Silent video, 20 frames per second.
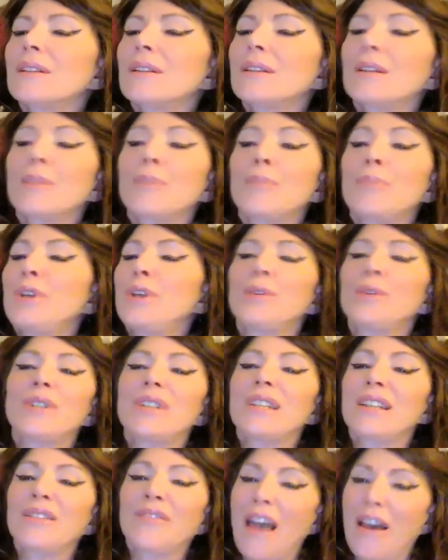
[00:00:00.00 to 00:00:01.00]
the
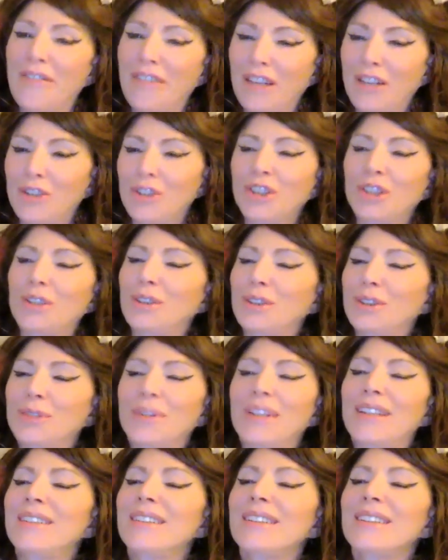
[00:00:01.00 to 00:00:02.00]
beauty of having
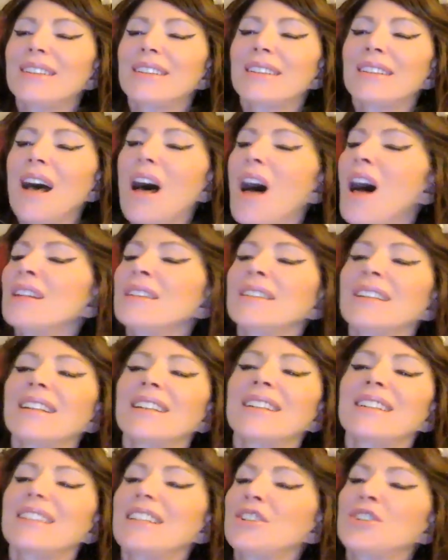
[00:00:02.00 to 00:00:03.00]
children,
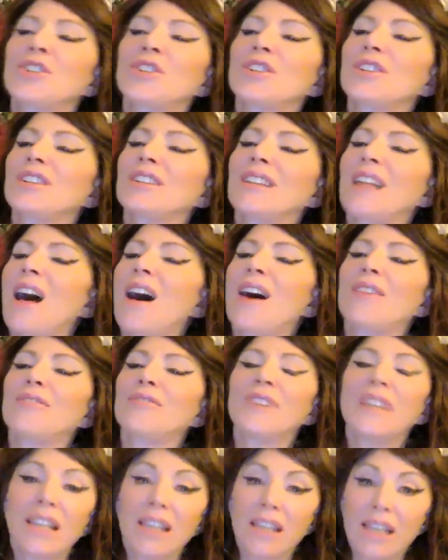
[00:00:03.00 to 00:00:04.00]
unconditional love.
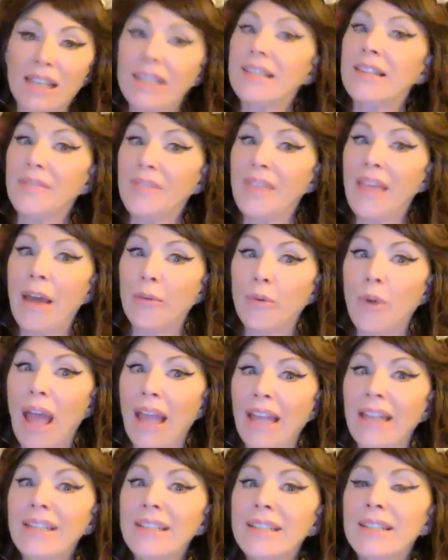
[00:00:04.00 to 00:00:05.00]
Isn't that
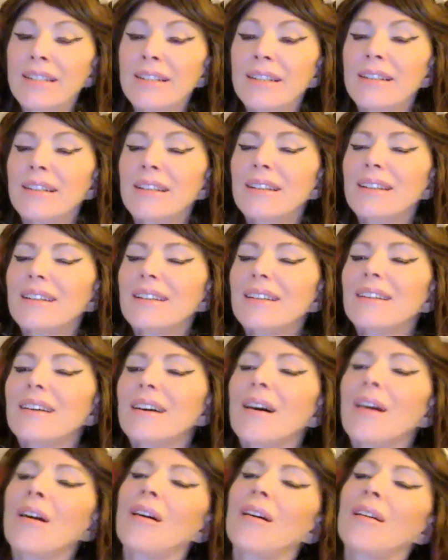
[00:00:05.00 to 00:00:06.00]
right?
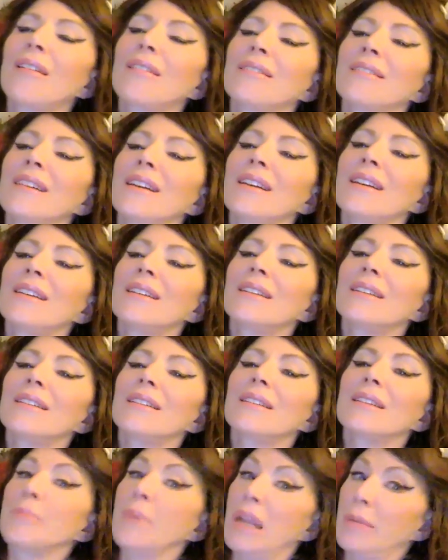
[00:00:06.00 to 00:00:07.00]
Oh,
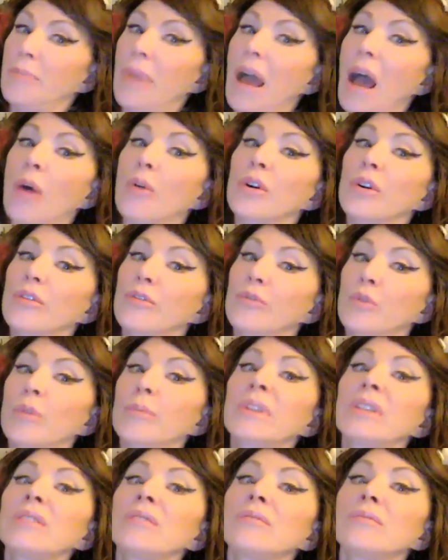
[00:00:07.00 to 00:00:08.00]
the main power of
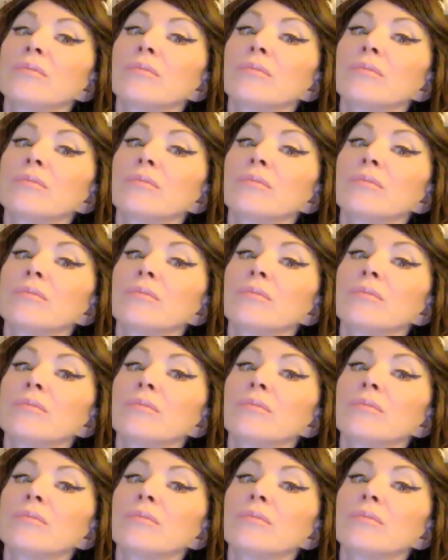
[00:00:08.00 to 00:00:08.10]
woman.